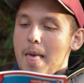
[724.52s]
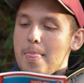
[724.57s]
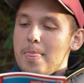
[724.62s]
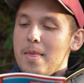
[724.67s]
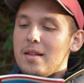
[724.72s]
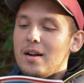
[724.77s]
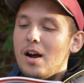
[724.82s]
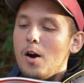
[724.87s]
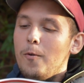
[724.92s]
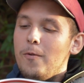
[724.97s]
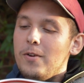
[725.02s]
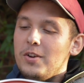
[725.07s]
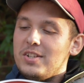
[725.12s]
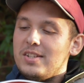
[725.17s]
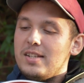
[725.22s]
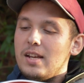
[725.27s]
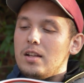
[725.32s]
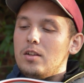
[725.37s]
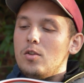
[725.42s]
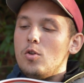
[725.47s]
Then our fish
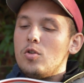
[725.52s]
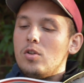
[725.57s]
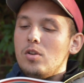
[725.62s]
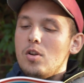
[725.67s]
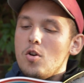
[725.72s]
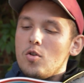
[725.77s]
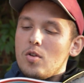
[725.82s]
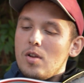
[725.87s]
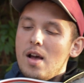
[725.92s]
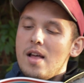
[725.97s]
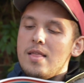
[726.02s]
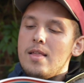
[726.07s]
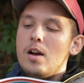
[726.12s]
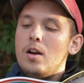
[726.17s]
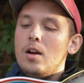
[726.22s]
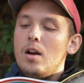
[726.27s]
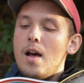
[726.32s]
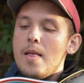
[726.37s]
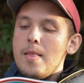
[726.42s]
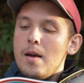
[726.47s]
said, "Look, look," and
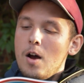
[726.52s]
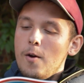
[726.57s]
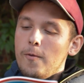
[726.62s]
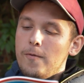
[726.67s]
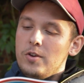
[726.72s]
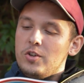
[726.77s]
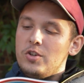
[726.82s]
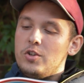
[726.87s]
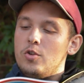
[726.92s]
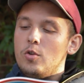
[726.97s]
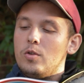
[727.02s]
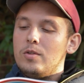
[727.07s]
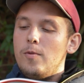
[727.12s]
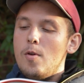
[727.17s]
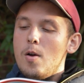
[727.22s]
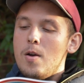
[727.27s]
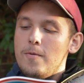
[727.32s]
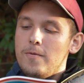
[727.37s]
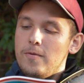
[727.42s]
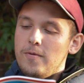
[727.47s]
our fish shook
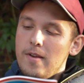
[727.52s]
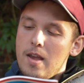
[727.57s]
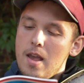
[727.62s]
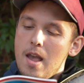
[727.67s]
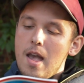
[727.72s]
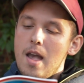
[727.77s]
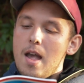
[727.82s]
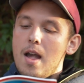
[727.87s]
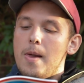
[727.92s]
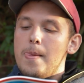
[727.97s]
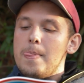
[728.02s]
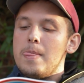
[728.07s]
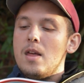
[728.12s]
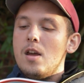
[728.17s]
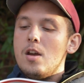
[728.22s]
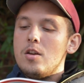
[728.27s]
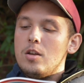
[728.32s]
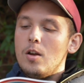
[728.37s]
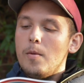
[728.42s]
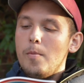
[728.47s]
with fear.
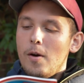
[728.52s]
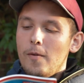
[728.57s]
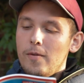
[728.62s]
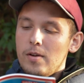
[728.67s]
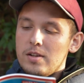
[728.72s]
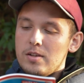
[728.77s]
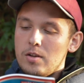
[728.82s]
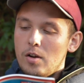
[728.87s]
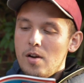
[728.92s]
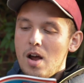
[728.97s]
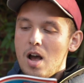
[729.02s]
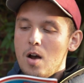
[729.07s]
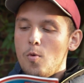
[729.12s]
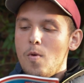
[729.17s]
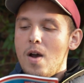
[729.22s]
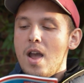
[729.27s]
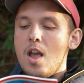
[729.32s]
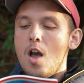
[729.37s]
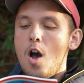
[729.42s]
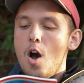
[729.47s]
"Your mother is on her
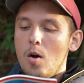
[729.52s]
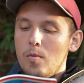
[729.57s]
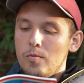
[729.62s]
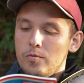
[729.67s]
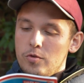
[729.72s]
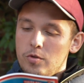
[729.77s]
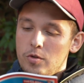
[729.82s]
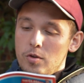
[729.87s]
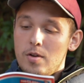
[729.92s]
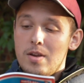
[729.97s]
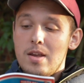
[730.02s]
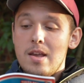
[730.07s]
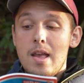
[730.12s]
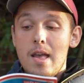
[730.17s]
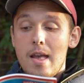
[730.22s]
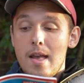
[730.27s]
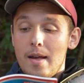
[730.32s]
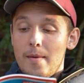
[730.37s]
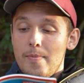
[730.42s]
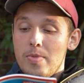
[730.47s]
way home, do you
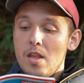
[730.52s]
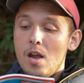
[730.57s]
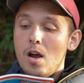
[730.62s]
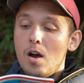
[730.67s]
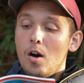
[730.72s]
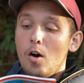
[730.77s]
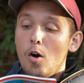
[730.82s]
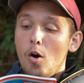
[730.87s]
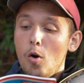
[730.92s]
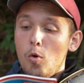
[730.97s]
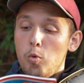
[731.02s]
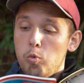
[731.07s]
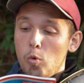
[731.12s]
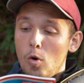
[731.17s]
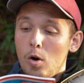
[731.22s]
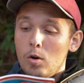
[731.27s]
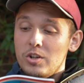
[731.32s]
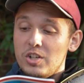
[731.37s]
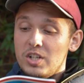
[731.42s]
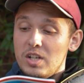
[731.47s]
hear? Oh,
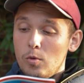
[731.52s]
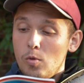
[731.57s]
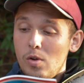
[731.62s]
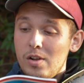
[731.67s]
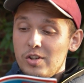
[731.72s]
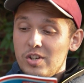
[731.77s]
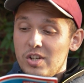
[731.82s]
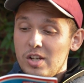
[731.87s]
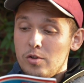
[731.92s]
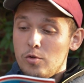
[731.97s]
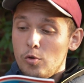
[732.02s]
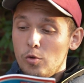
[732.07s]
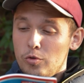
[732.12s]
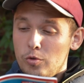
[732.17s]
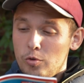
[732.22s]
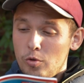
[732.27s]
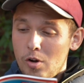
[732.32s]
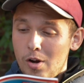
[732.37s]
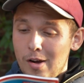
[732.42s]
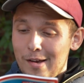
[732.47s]
what will she do
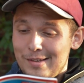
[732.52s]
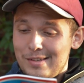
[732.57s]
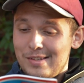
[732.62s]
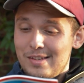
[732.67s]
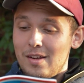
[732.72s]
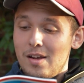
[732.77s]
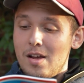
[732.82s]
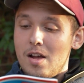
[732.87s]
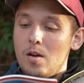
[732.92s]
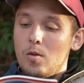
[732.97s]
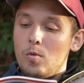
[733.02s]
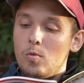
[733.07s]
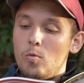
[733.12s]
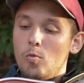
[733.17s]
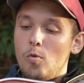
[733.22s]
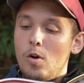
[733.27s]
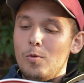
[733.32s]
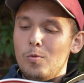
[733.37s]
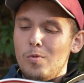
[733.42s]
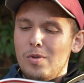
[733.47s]
to us?
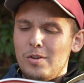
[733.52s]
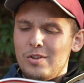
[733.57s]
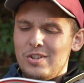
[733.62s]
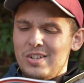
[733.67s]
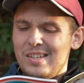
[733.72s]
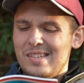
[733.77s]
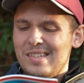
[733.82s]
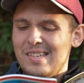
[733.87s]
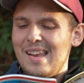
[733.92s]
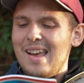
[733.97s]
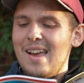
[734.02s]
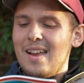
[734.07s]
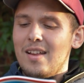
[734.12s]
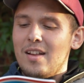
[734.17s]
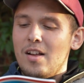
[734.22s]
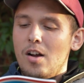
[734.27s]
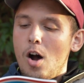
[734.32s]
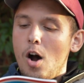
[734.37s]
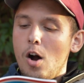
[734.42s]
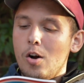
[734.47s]
What will she say?
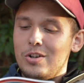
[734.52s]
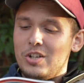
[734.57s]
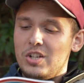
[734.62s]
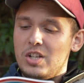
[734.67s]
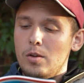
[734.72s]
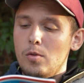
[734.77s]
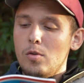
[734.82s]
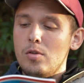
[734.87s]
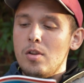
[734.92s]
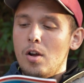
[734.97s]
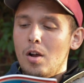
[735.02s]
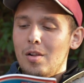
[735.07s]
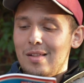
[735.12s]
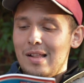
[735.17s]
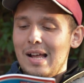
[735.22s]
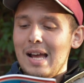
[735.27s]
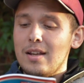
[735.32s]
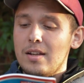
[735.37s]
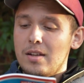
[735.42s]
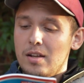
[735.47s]
Oh, she will not
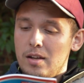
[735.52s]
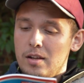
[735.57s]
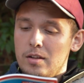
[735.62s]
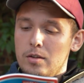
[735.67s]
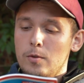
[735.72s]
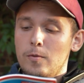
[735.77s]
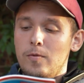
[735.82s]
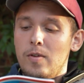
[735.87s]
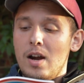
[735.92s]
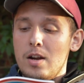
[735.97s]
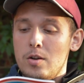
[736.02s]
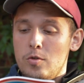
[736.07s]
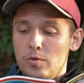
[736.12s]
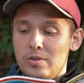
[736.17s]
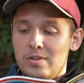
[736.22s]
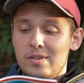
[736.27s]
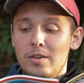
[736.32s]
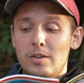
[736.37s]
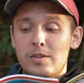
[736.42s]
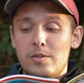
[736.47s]
like it to find
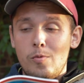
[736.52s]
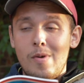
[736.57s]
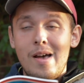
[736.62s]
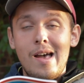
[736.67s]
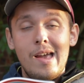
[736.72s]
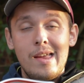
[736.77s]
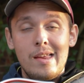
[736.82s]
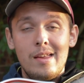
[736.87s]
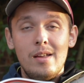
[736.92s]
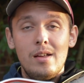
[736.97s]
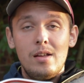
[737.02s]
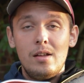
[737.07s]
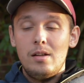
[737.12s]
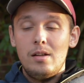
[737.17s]
us this way."